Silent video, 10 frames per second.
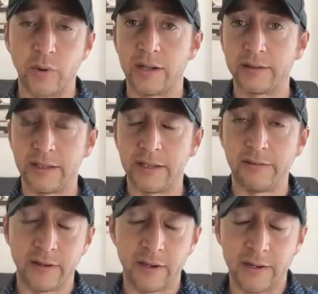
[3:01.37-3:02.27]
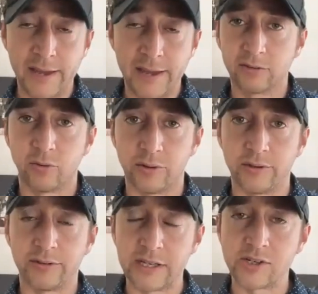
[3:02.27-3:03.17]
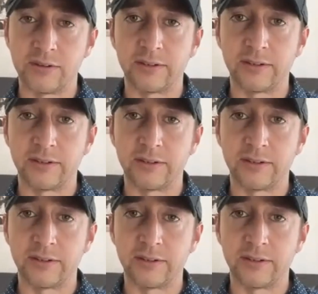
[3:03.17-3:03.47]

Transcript: went on to give an extra distinction,